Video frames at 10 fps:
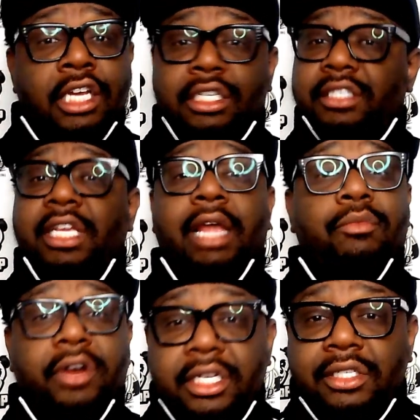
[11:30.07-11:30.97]
the same
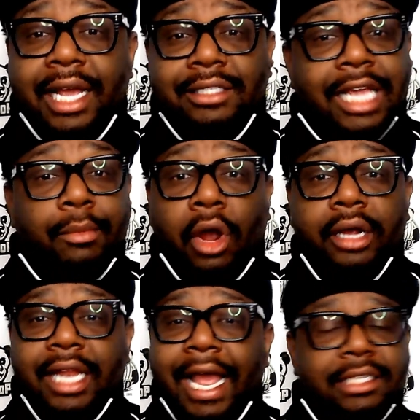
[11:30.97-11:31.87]
recess, same art
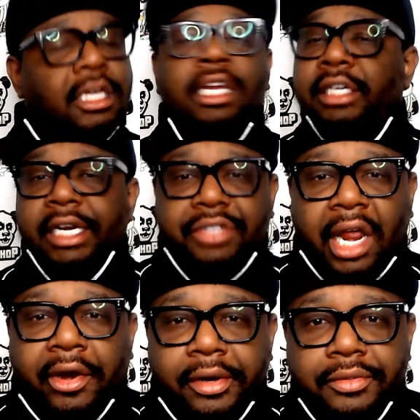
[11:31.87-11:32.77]
class, they're
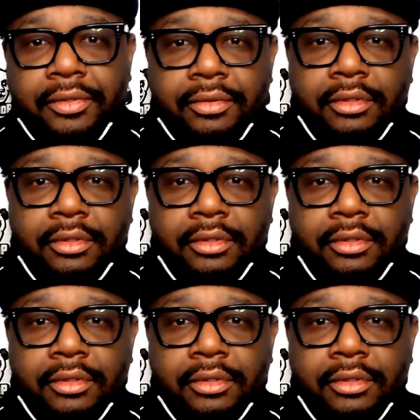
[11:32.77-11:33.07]
terrorists.